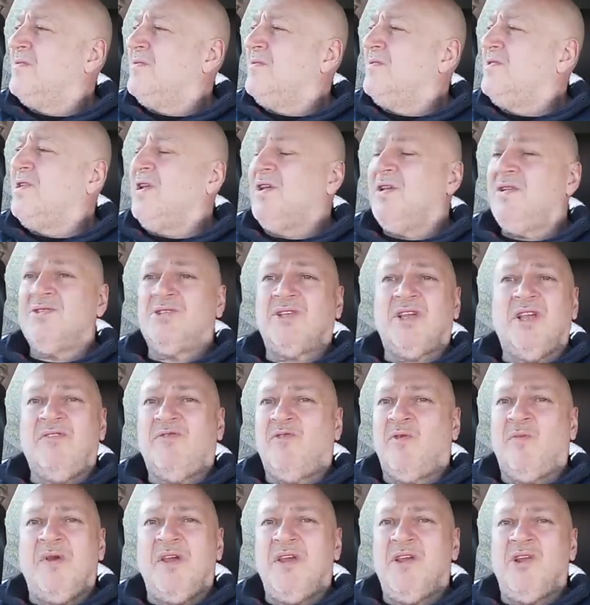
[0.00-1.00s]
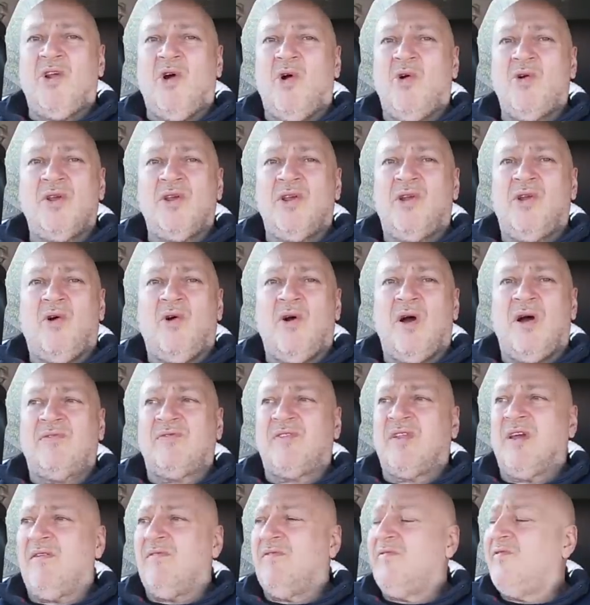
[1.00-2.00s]
you see, for me, you don't have
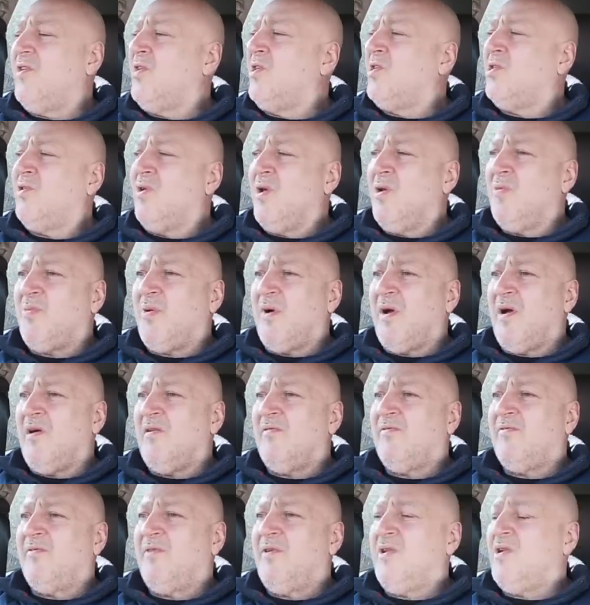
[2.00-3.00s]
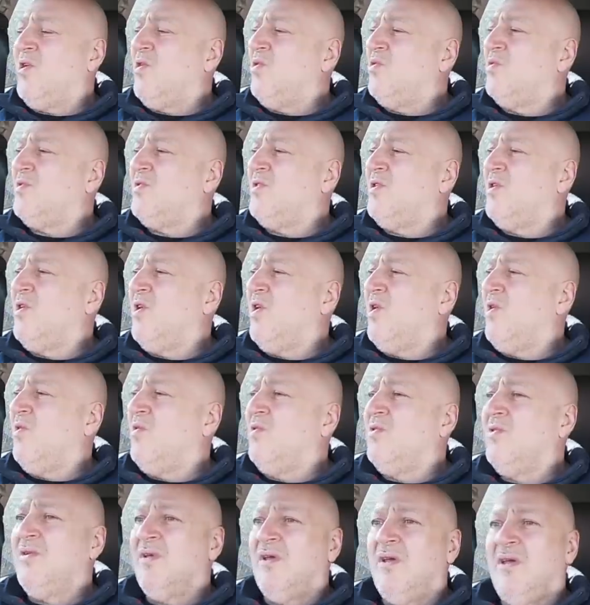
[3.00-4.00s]
to have a career path. You don't, you
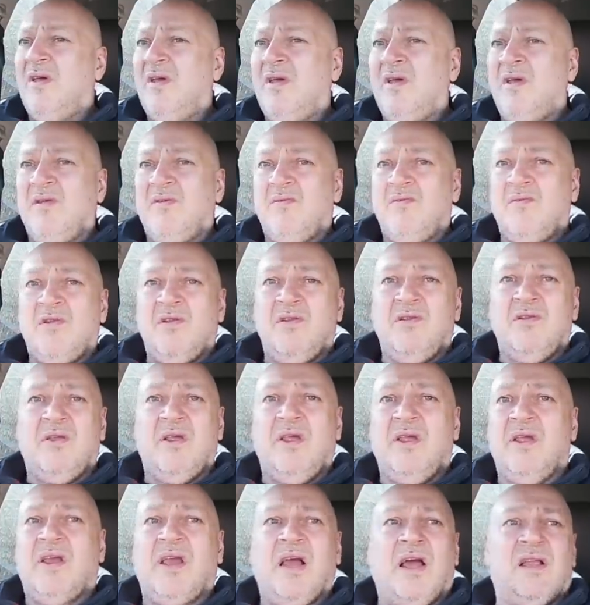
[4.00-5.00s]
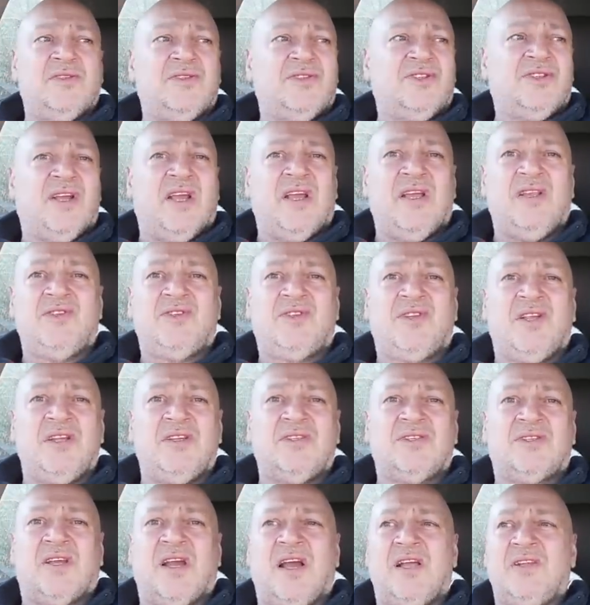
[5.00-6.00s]
know, it can change.
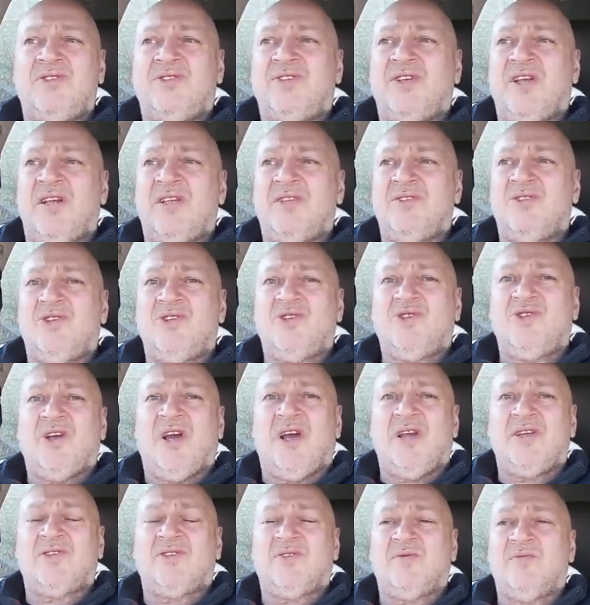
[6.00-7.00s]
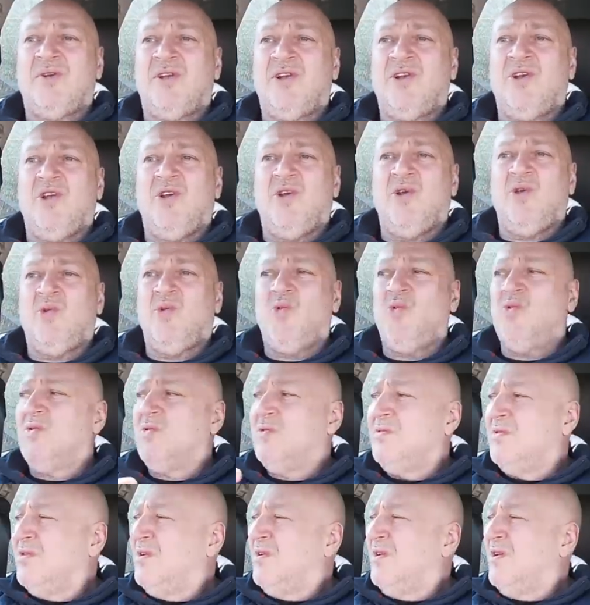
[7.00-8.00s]
Things can change. Yeah. You try something new.
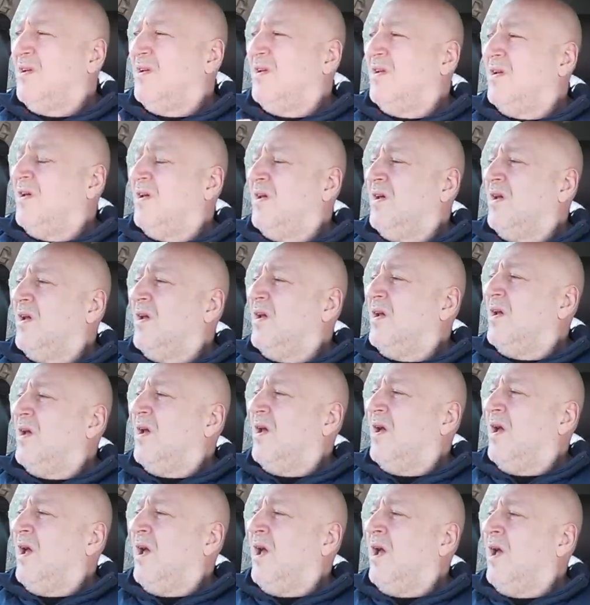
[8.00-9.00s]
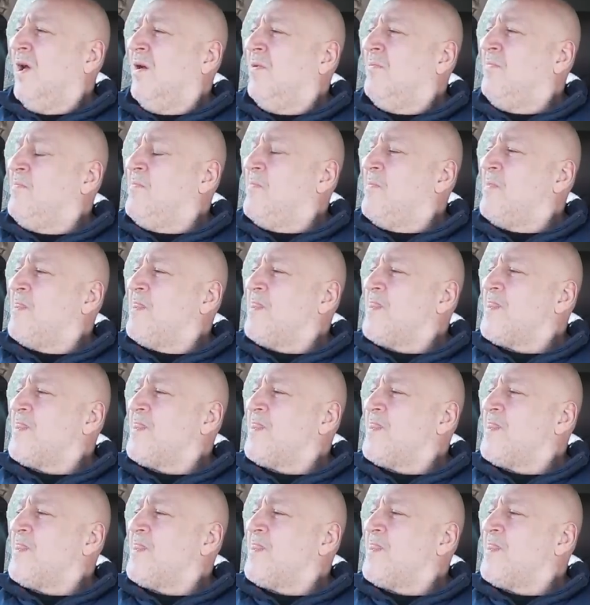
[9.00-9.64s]
If